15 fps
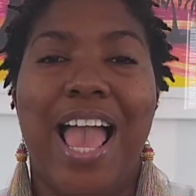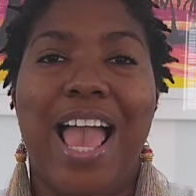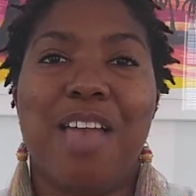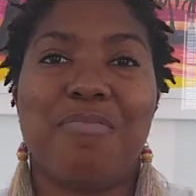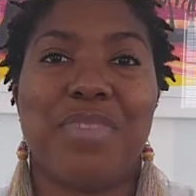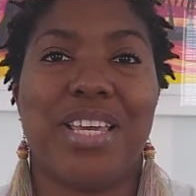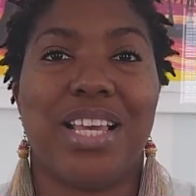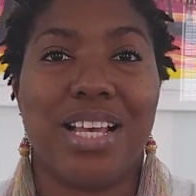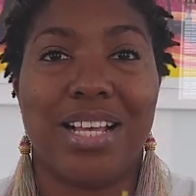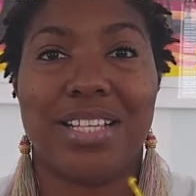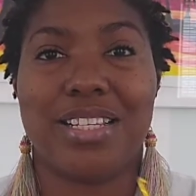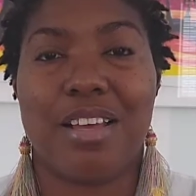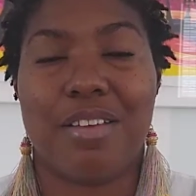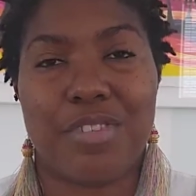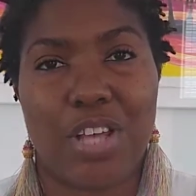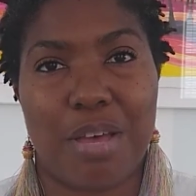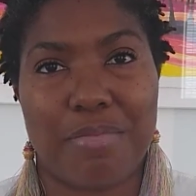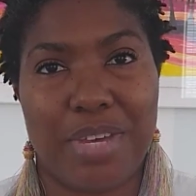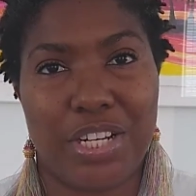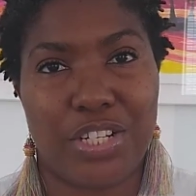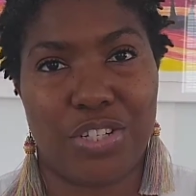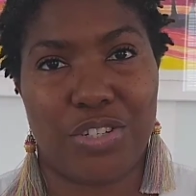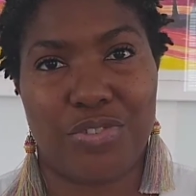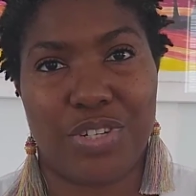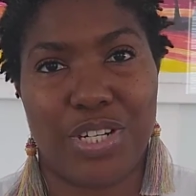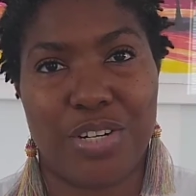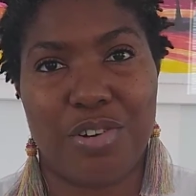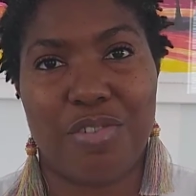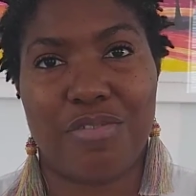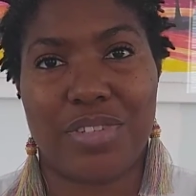And because I've taught my
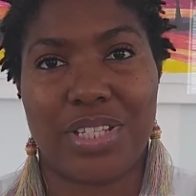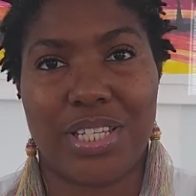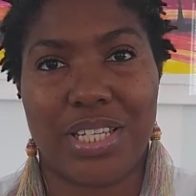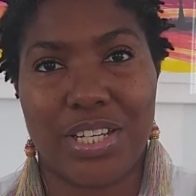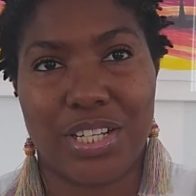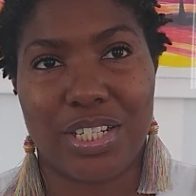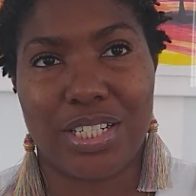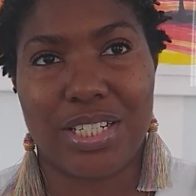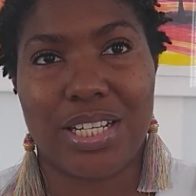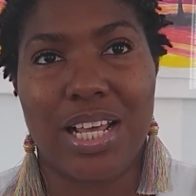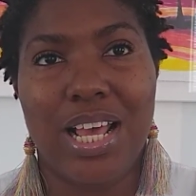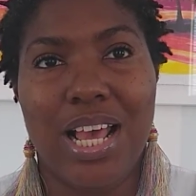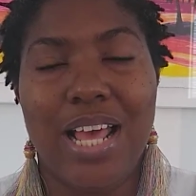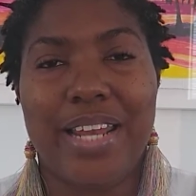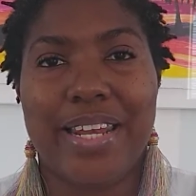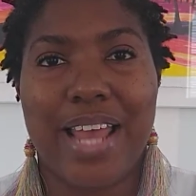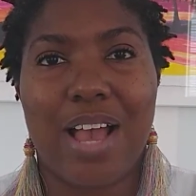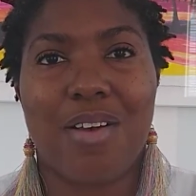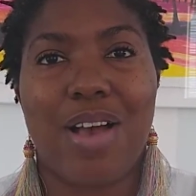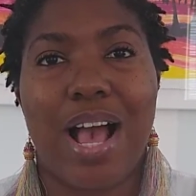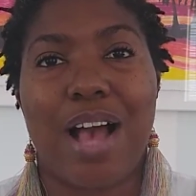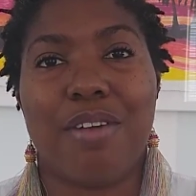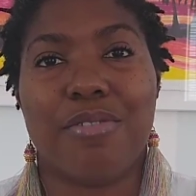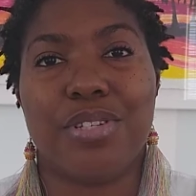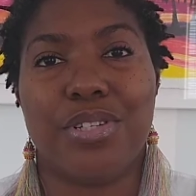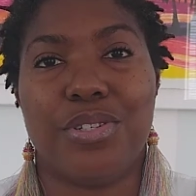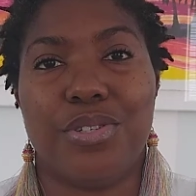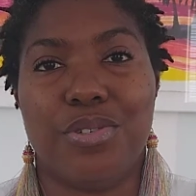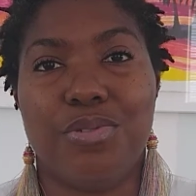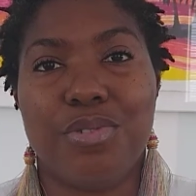children over the years now how to
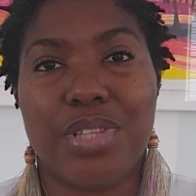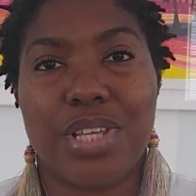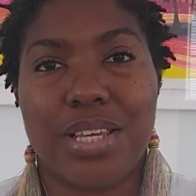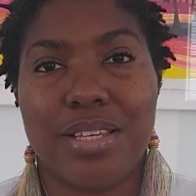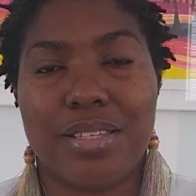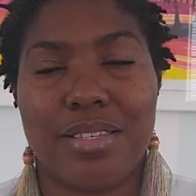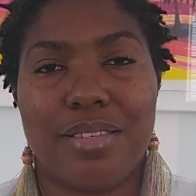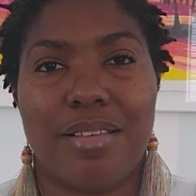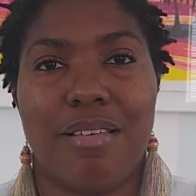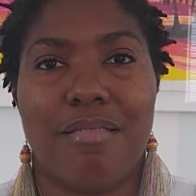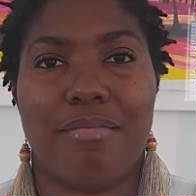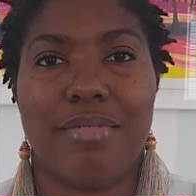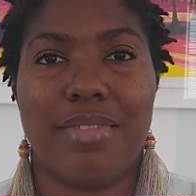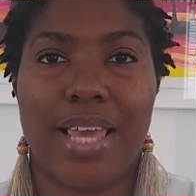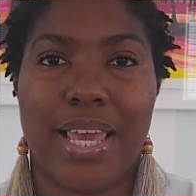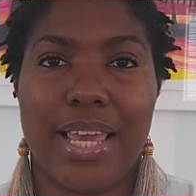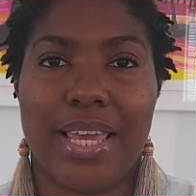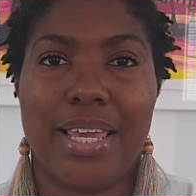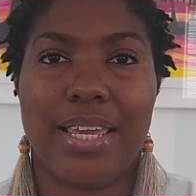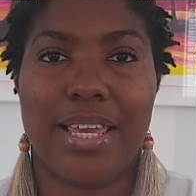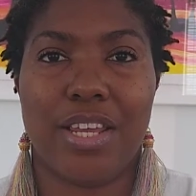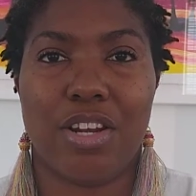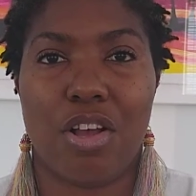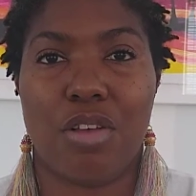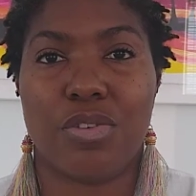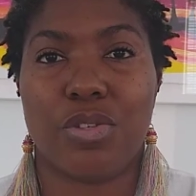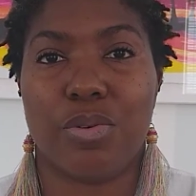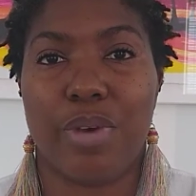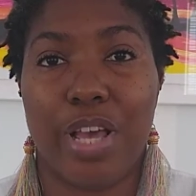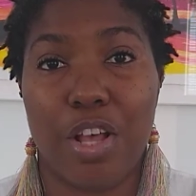do this, they can
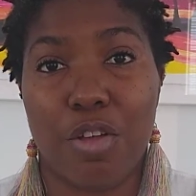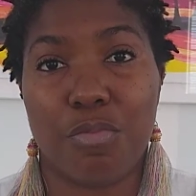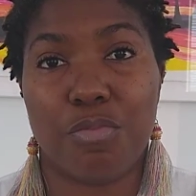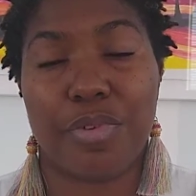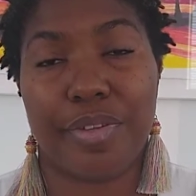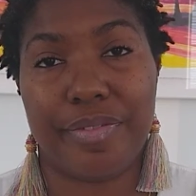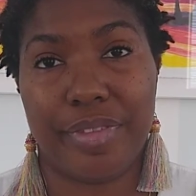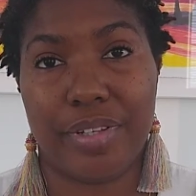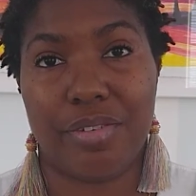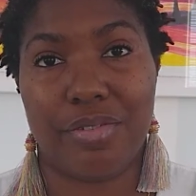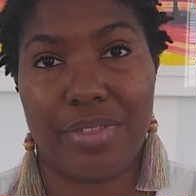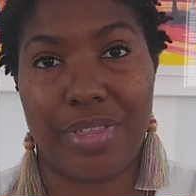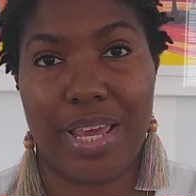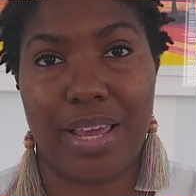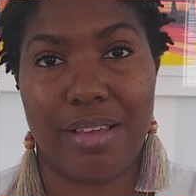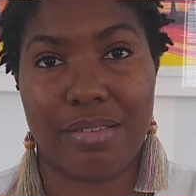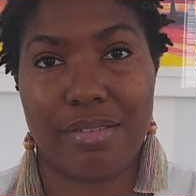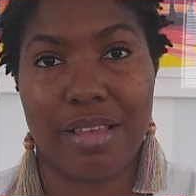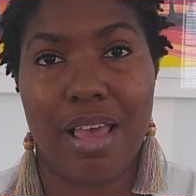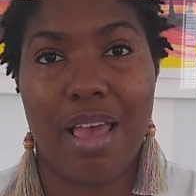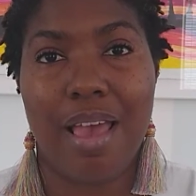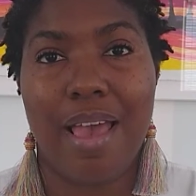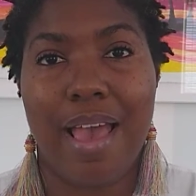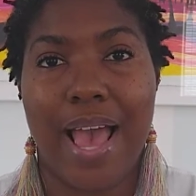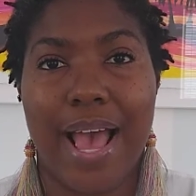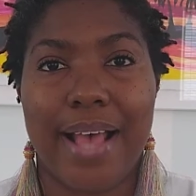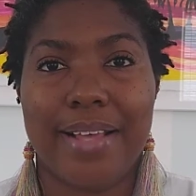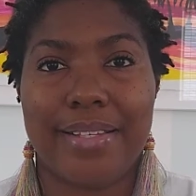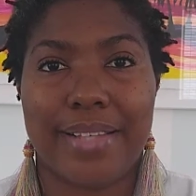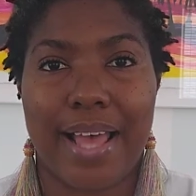also help with little things
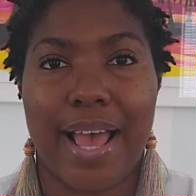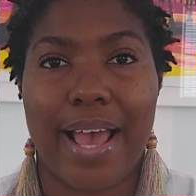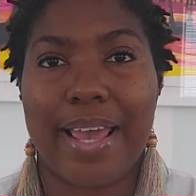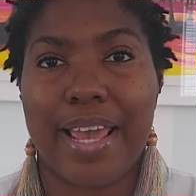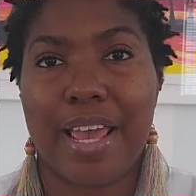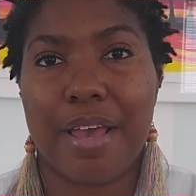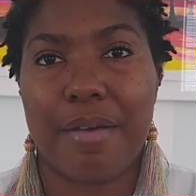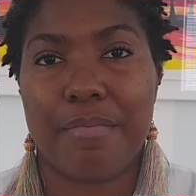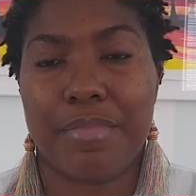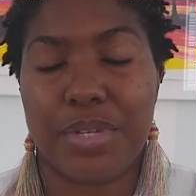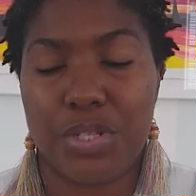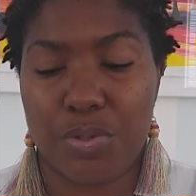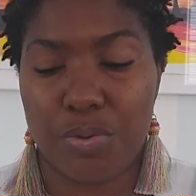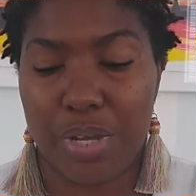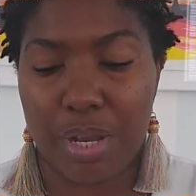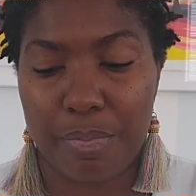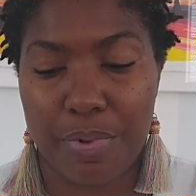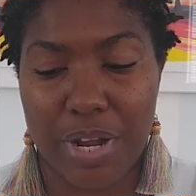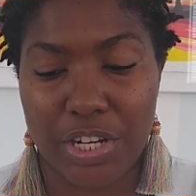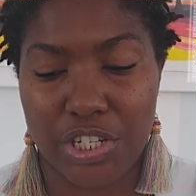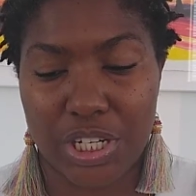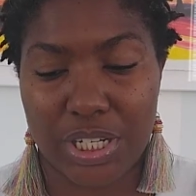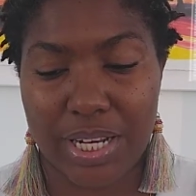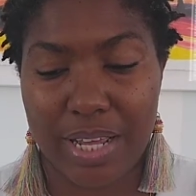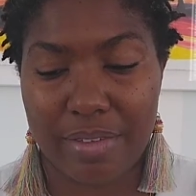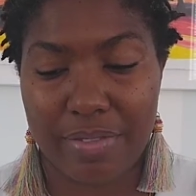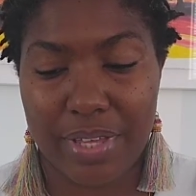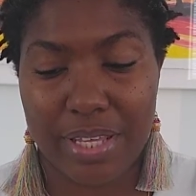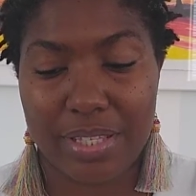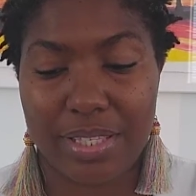as I am doing a project
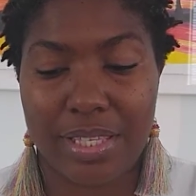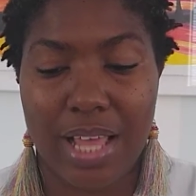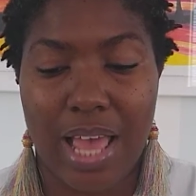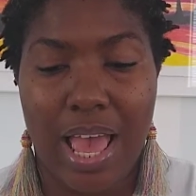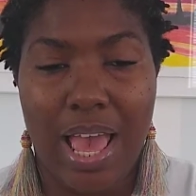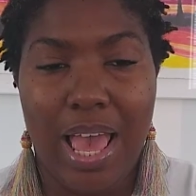like this.